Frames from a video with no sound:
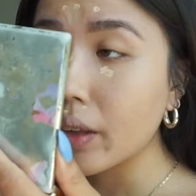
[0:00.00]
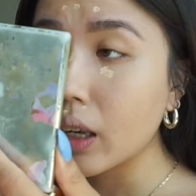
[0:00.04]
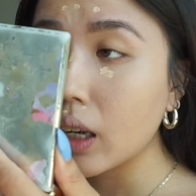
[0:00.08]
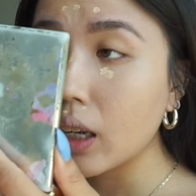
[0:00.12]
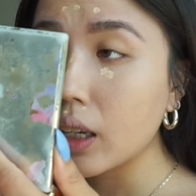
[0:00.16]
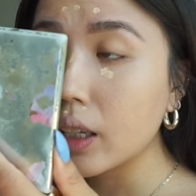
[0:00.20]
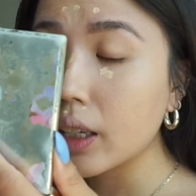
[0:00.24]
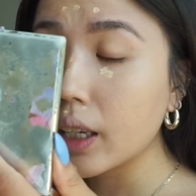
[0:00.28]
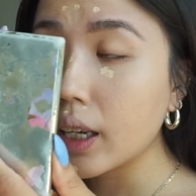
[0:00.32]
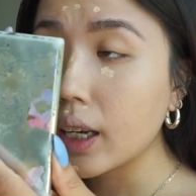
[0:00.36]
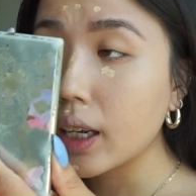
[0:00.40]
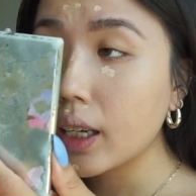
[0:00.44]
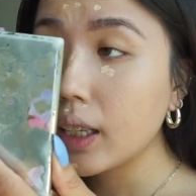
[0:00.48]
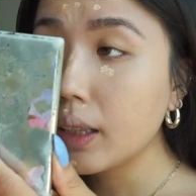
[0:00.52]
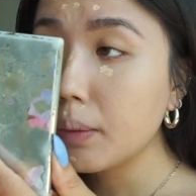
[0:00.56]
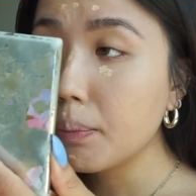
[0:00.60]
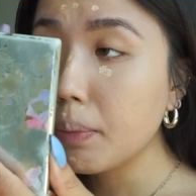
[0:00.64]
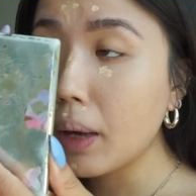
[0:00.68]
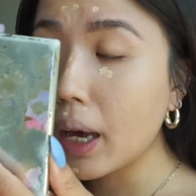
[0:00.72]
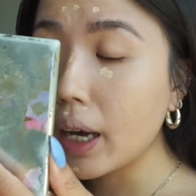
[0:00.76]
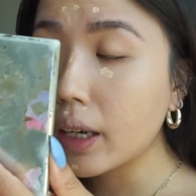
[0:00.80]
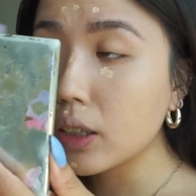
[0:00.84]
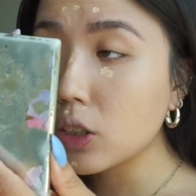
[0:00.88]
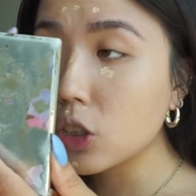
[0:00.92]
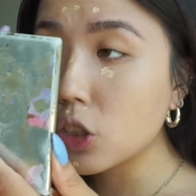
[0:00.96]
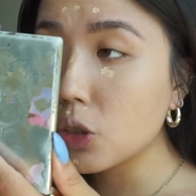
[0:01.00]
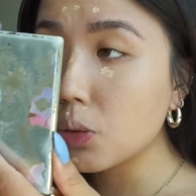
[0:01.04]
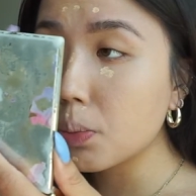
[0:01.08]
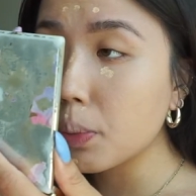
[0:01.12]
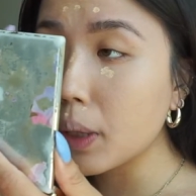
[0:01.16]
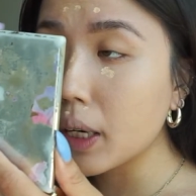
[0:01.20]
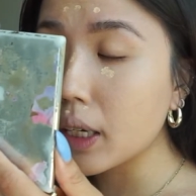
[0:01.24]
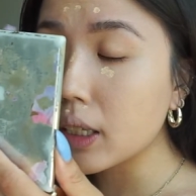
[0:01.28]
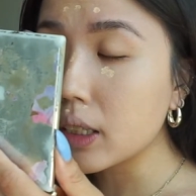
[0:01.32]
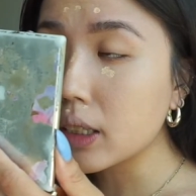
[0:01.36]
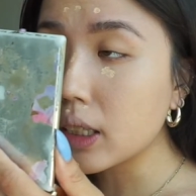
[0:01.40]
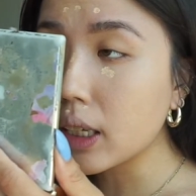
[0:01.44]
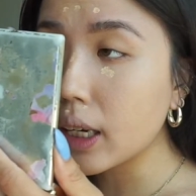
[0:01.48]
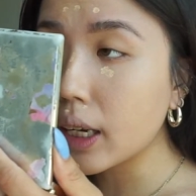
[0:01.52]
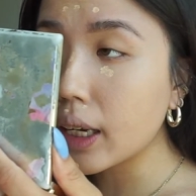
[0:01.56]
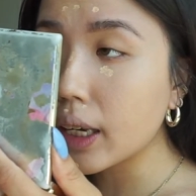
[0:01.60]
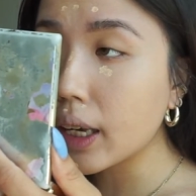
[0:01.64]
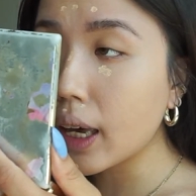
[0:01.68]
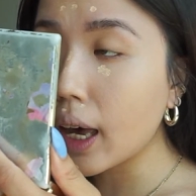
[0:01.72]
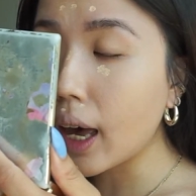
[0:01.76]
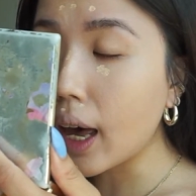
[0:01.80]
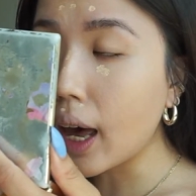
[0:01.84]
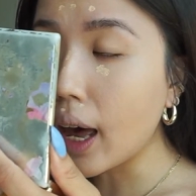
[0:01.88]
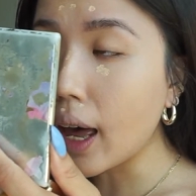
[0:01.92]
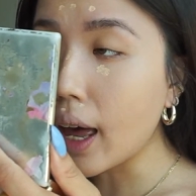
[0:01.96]
Again, back to basic.
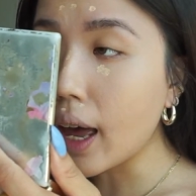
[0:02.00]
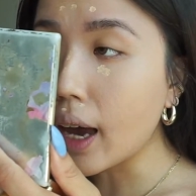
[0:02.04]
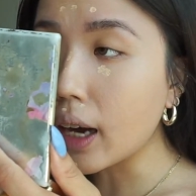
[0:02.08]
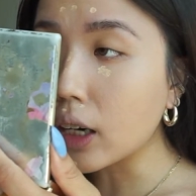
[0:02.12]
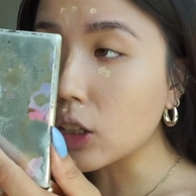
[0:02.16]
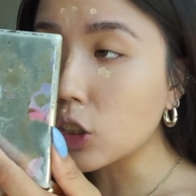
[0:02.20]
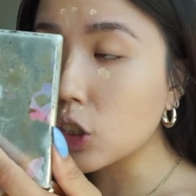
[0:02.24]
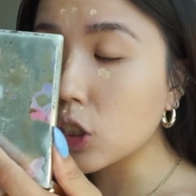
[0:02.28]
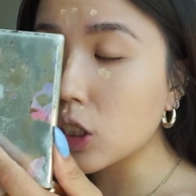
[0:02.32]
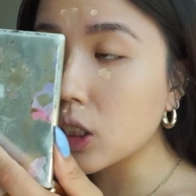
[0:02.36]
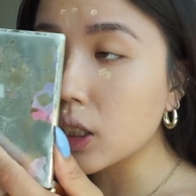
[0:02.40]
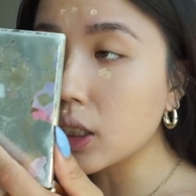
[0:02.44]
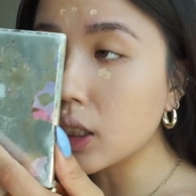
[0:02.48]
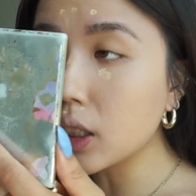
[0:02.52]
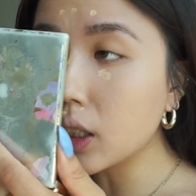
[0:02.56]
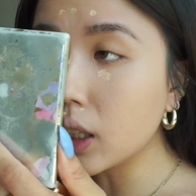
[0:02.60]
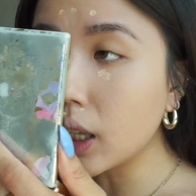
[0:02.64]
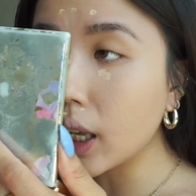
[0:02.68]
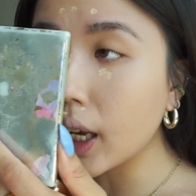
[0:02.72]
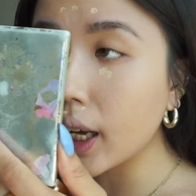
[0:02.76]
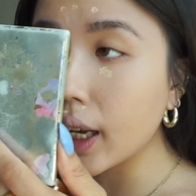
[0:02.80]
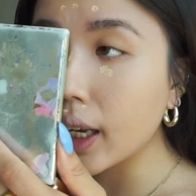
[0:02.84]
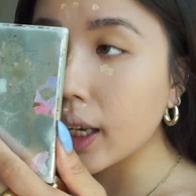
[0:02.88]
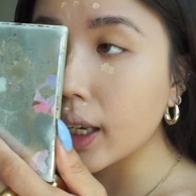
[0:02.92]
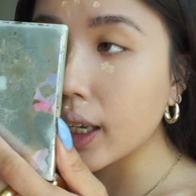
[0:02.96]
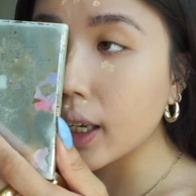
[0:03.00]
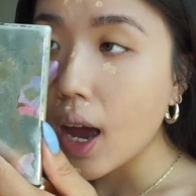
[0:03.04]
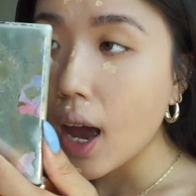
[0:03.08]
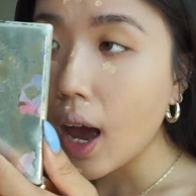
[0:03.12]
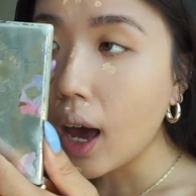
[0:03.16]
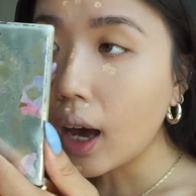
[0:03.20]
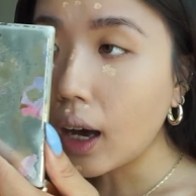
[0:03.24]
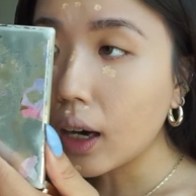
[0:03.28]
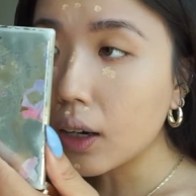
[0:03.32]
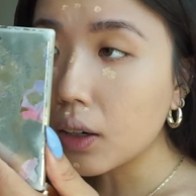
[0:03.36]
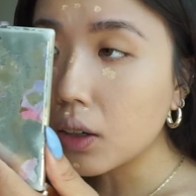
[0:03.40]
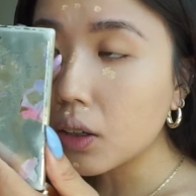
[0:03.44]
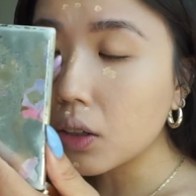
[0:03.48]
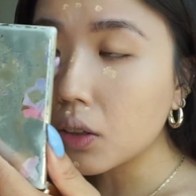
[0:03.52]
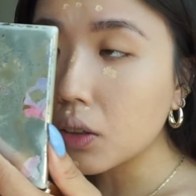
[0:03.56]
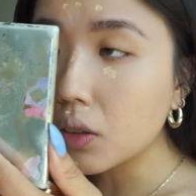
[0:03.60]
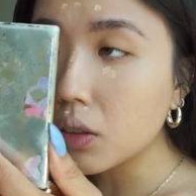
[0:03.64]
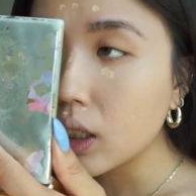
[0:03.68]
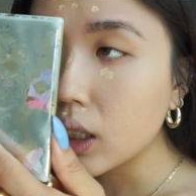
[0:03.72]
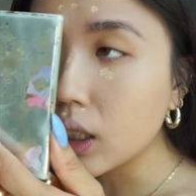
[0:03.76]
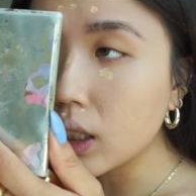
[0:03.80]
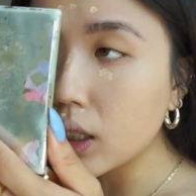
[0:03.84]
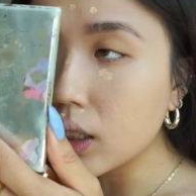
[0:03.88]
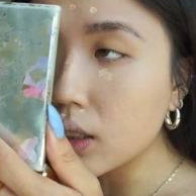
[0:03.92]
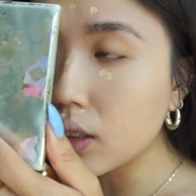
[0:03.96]
I actually like how
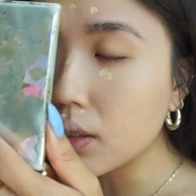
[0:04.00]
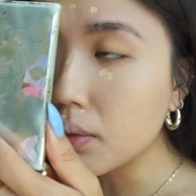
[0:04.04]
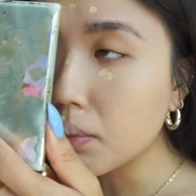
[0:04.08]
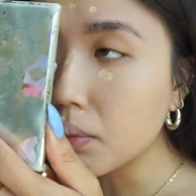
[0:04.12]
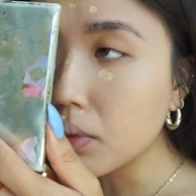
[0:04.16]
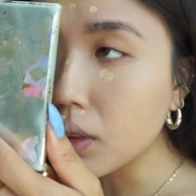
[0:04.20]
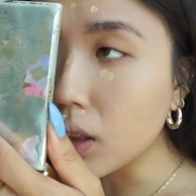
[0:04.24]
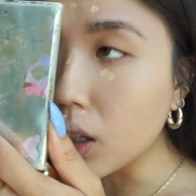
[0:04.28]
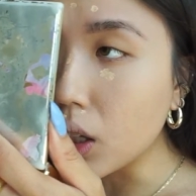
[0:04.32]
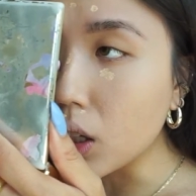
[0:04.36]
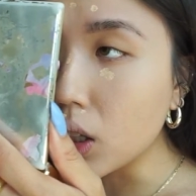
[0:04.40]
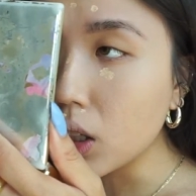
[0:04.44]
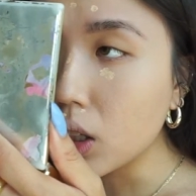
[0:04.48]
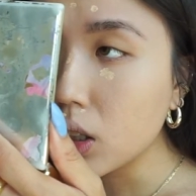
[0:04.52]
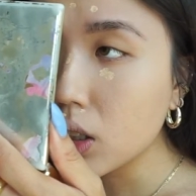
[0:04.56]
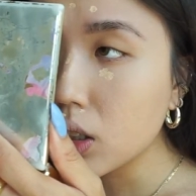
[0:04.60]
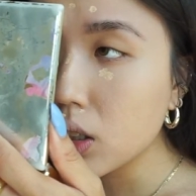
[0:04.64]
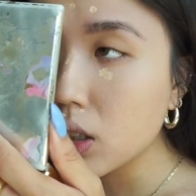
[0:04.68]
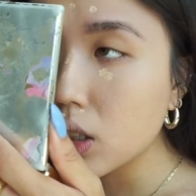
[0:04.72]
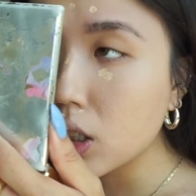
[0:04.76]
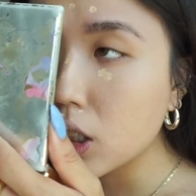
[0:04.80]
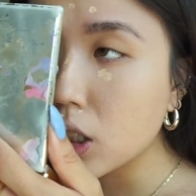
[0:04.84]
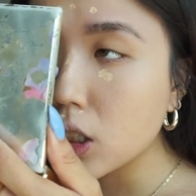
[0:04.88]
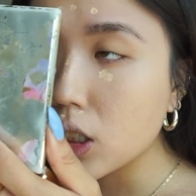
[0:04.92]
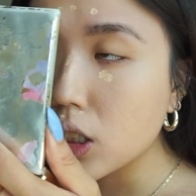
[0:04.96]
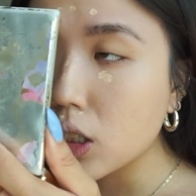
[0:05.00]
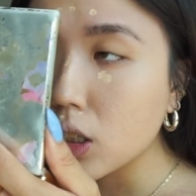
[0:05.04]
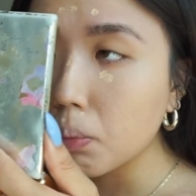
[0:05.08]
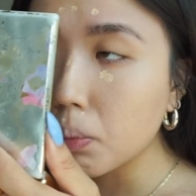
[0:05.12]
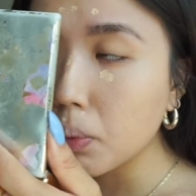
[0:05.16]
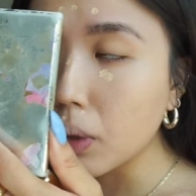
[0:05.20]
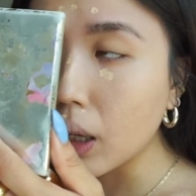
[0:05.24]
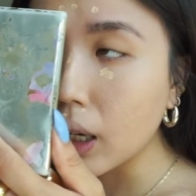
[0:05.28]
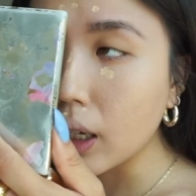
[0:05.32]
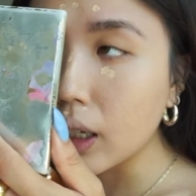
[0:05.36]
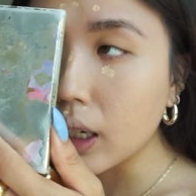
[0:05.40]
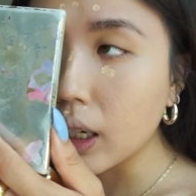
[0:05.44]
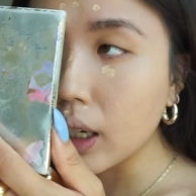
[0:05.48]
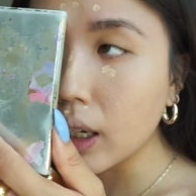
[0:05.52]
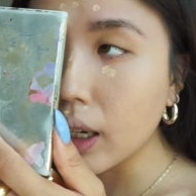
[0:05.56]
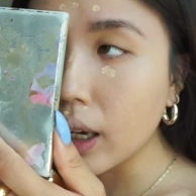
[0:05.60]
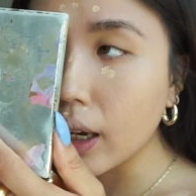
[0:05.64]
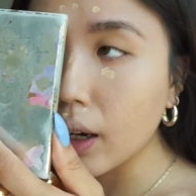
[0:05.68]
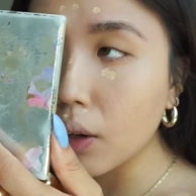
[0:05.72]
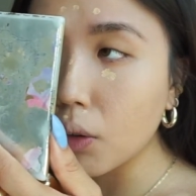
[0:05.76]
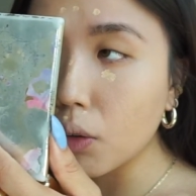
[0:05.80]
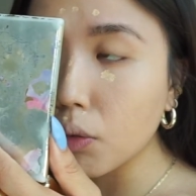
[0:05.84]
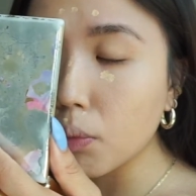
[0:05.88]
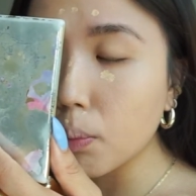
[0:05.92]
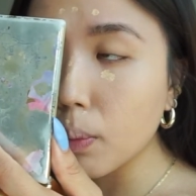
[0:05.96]
it looks blending
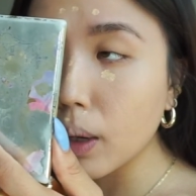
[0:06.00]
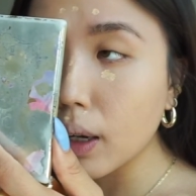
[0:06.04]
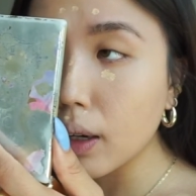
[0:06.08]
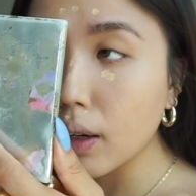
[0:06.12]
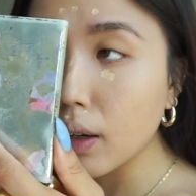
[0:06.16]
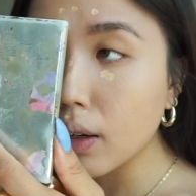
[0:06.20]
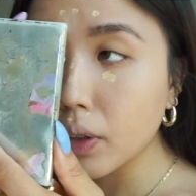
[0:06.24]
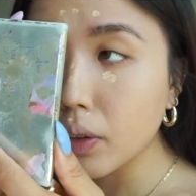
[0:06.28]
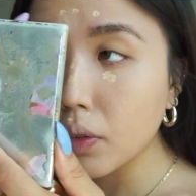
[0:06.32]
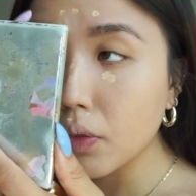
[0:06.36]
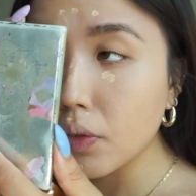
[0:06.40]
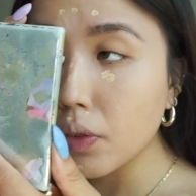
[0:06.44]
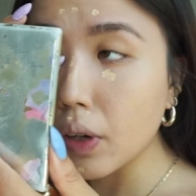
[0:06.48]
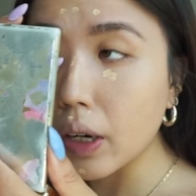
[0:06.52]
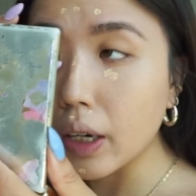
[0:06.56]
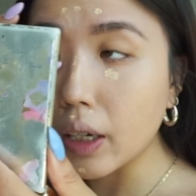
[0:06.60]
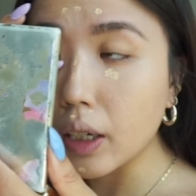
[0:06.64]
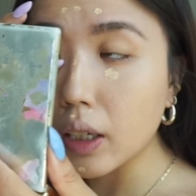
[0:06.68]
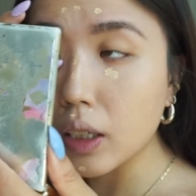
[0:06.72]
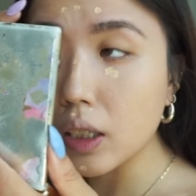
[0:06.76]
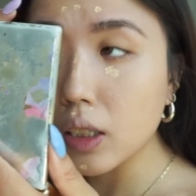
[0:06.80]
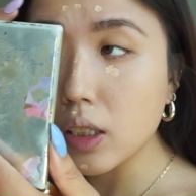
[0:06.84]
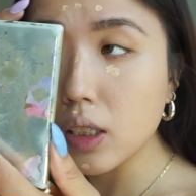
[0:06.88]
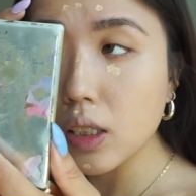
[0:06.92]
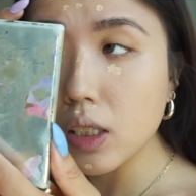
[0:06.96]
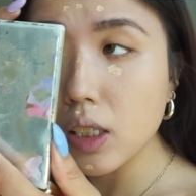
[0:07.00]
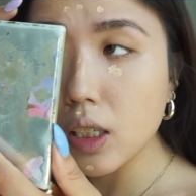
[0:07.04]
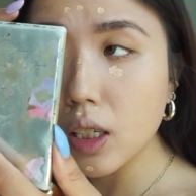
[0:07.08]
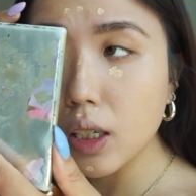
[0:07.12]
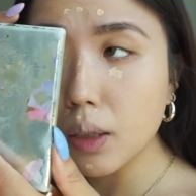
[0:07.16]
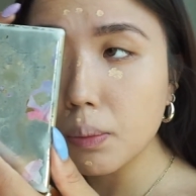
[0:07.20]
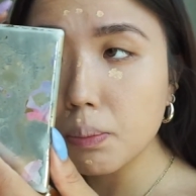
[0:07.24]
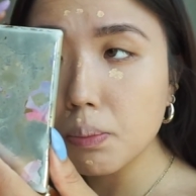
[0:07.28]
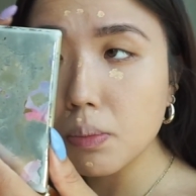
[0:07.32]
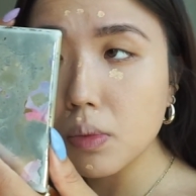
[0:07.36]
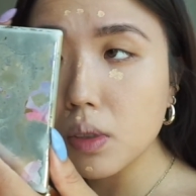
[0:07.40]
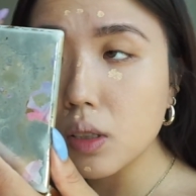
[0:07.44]
out with my fingertip.